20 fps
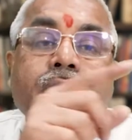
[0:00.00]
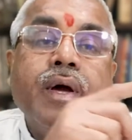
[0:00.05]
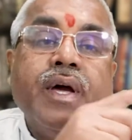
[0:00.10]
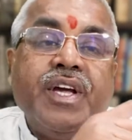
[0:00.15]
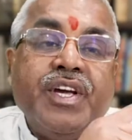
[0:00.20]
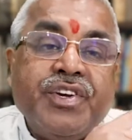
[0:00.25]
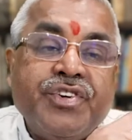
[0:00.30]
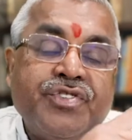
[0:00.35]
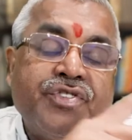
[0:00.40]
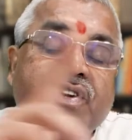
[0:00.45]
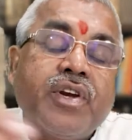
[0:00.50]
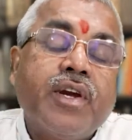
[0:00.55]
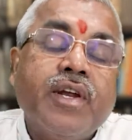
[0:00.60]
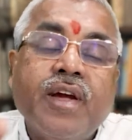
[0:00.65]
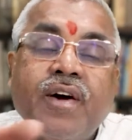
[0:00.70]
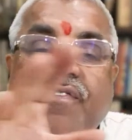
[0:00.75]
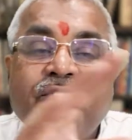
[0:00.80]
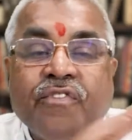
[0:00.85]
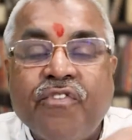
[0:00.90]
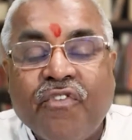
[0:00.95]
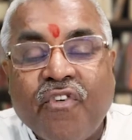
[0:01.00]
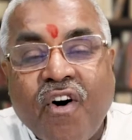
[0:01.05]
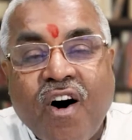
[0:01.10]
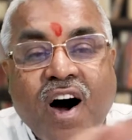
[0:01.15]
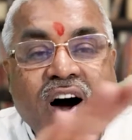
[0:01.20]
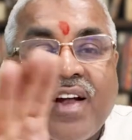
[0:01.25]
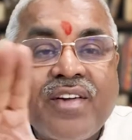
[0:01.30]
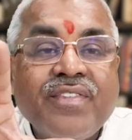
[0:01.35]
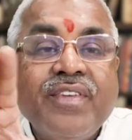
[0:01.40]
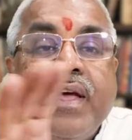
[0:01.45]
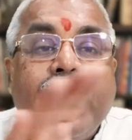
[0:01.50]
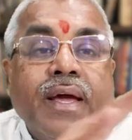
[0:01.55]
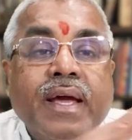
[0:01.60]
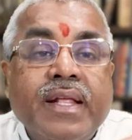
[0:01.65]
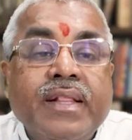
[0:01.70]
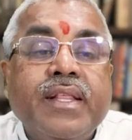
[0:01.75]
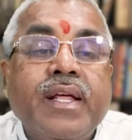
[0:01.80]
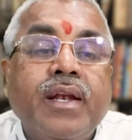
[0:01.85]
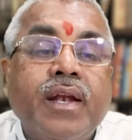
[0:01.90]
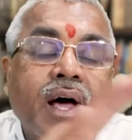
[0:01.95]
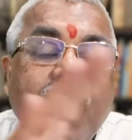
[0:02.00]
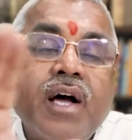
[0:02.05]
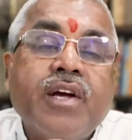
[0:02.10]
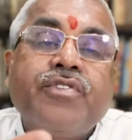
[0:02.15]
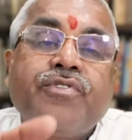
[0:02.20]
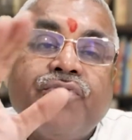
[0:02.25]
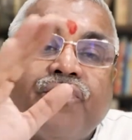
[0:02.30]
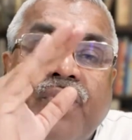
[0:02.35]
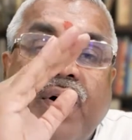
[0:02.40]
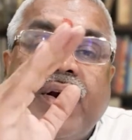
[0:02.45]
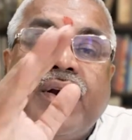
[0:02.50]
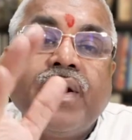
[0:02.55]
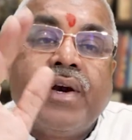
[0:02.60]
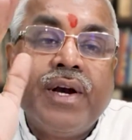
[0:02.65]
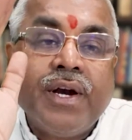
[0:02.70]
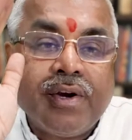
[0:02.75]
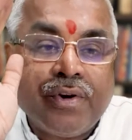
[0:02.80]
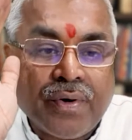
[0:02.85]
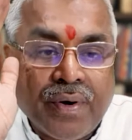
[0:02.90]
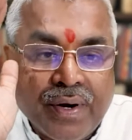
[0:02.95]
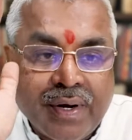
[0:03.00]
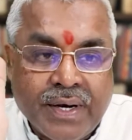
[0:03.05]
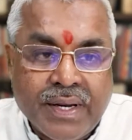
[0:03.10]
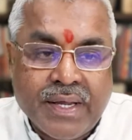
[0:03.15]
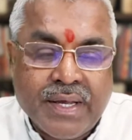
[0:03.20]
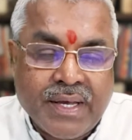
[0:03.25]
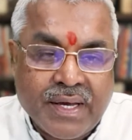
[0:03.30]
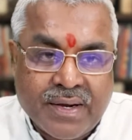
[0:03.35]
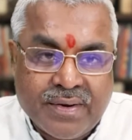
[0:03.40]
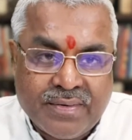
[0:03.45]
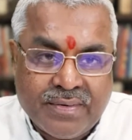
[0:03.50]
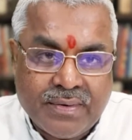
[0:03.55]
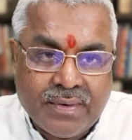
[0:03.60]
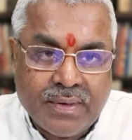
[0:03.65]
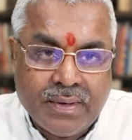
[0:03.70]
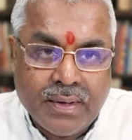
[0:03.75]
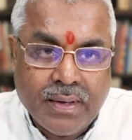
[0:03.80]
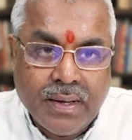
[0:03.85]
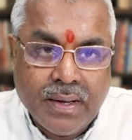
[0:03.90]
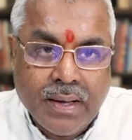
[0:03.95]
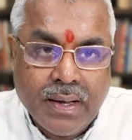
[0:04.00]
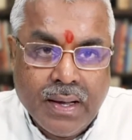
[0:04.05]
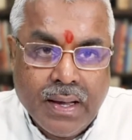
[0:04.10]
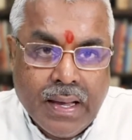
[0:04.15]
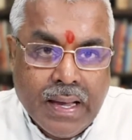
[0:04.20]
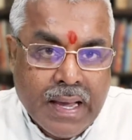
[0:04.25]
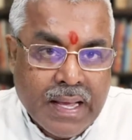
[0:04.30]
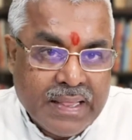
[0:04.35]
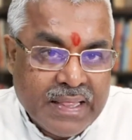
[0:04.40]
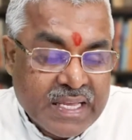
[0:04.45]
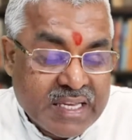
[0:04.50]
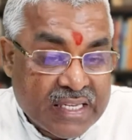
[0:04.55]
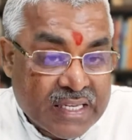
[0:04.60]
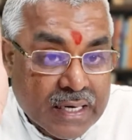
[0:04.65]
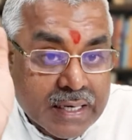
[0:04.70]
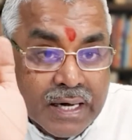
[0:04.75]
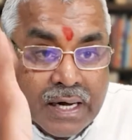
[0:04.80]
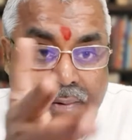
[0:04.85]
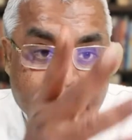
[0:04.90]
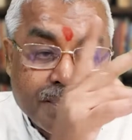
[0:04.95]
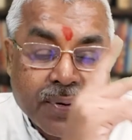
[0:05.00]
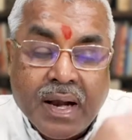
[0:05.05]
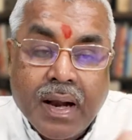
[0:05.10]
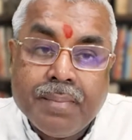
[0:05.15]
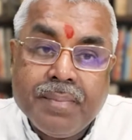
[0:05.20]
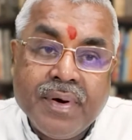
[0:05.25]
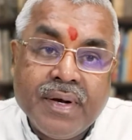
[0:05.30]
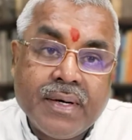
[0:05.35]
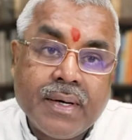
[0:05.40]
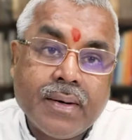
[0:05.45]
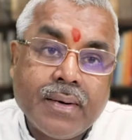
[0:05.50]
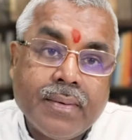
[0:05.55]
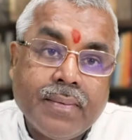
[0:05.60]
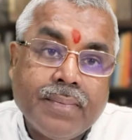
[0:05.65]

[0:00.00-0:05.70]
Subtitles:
history of wars in the last 120 years. The second parameter.